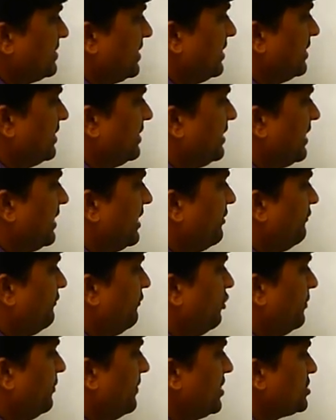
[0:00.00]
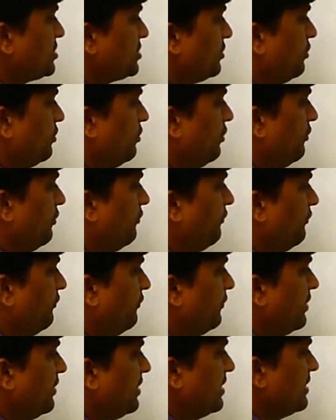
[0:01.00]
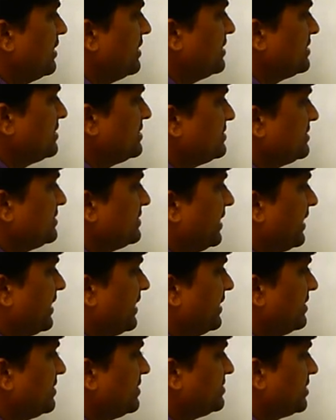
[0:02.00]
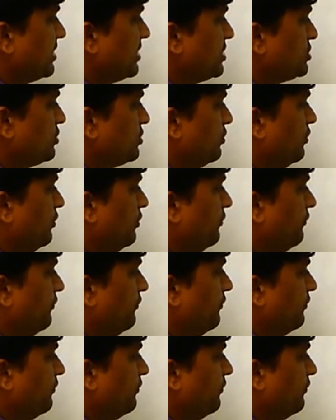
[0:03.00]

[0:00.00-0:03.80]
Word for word: and they can formation of second stage of.